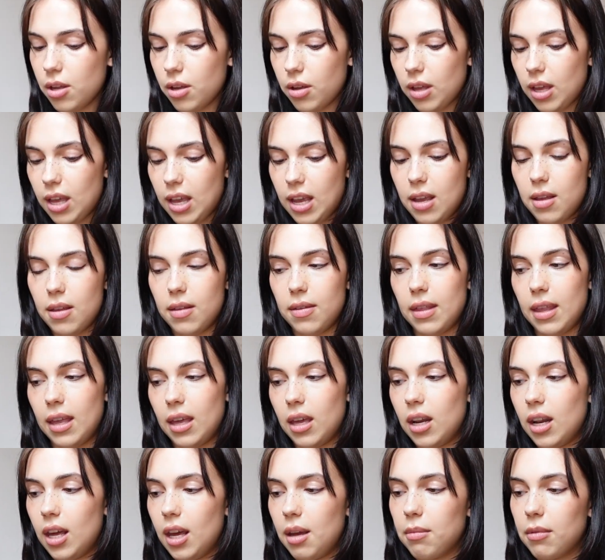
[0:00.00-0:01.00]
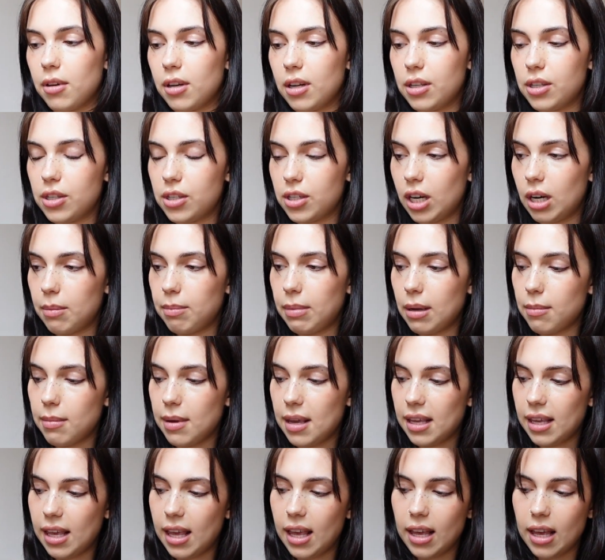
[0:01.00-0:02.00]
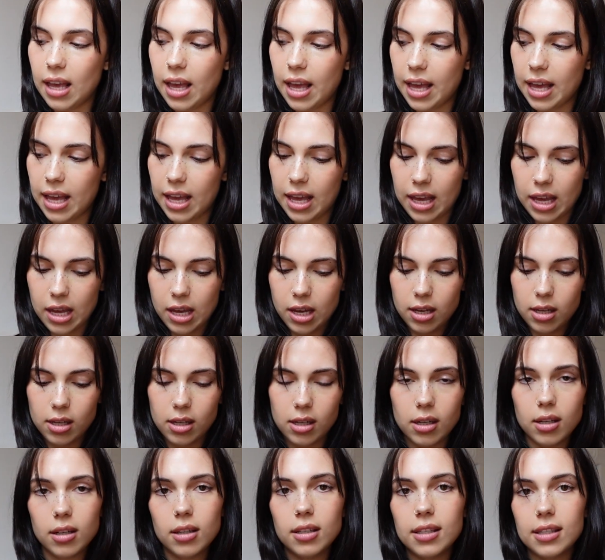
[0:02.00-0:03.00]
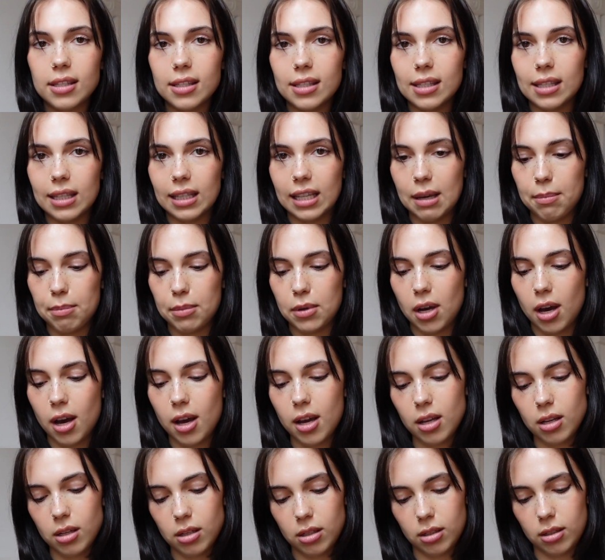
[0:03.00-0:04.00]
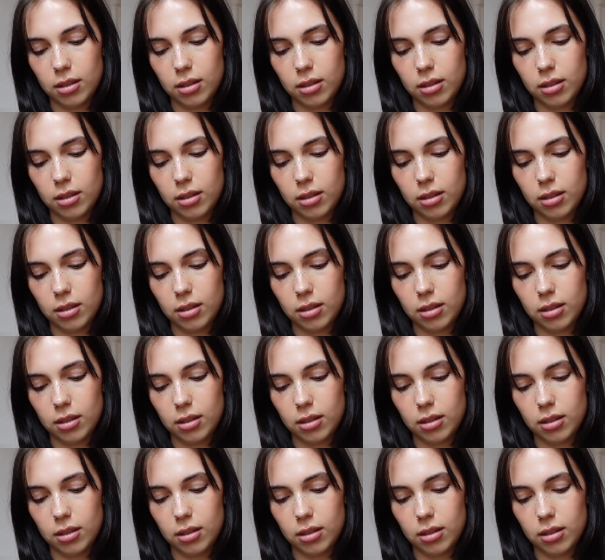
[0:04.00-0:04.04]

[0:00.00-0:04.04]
Okay, and then I'm gonna start by making a slip knot.